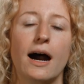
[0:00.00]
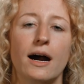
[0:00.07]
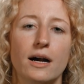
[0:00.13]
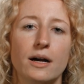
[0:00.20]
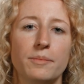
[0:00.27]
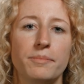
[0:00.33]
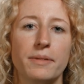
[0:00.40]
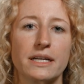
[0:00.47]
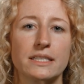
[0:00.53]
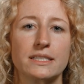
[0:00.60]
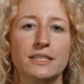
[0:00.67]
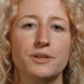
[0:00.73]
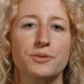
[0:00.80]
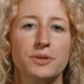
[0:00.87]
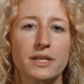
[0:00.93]
are
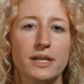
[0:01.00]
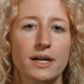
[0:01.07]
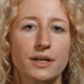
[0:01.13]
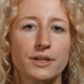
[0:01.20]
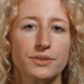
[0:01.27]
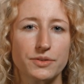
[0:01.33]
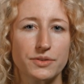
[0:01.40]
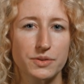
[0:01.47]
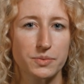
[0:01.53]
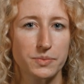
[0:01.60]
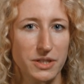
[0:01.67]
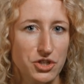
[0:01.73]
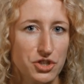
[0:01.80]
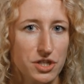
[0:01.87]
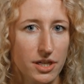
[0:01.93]
bacteria
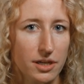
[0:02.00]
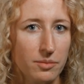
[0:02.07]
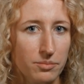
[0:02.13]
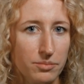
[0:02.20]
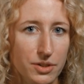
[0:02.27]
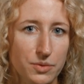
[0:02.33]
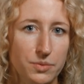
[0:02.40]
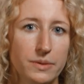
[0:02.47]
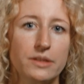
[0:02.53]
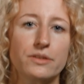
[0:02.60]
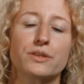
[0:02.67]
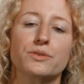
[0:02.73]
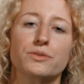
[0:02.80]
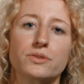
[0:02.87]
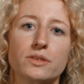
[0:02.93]
switching between
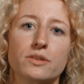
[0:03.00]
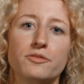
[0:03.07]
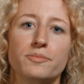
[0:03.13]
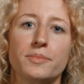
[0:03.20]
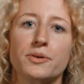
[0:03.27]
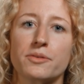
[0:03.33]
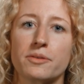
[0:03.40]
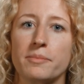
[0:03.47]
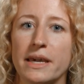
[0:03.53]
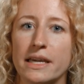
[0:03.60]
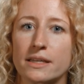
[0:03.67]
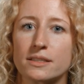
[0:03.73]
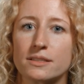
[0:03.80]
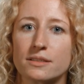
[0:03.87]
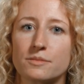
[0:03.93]
the use of both
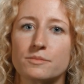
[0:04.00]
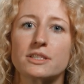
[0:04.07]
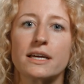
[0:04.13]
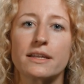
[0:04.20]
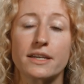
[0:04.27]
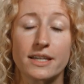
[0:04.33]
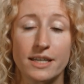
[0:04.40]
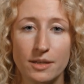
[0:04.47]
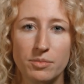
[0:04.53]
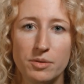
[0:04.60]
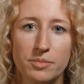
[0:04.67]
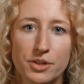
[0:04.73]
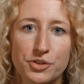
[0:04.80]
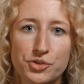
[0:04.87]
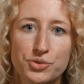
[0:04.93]
mechanisms? Are they
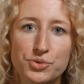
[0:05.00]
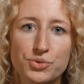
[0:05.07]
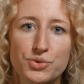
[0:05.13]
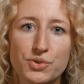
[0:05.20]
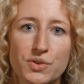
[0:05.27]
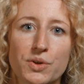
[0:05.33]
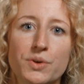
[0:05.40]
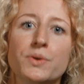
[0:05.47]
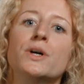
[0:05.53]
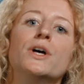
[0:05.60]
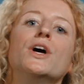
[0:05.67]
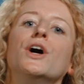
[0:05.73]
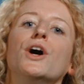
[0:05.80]
capable to do so?